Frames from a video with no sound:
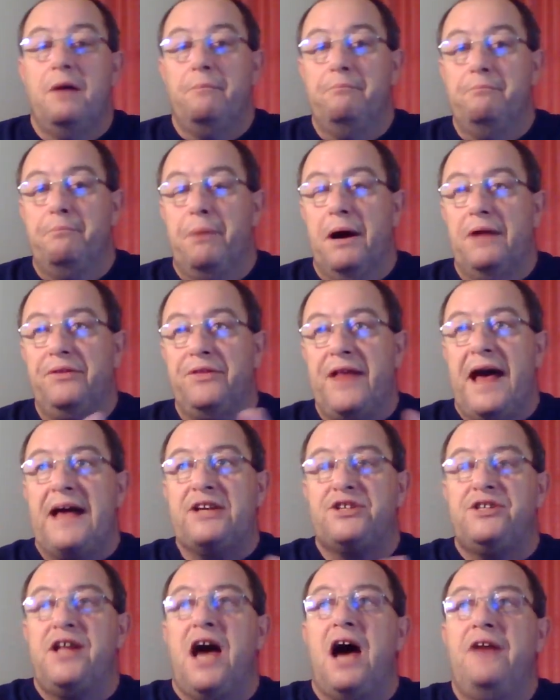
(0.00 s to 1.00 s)
But
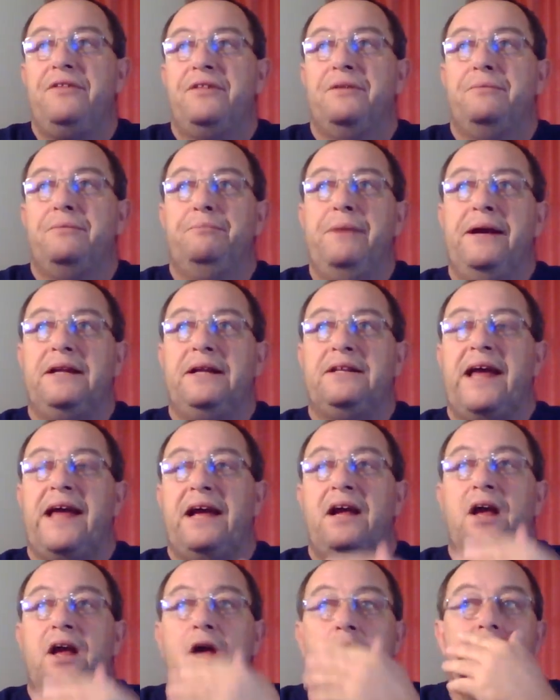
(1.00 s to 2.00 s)
that's not the big
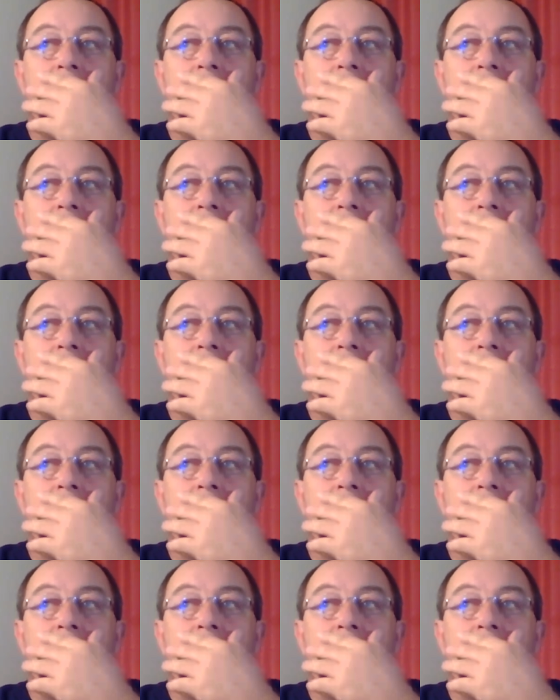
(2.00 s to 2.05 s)
thing.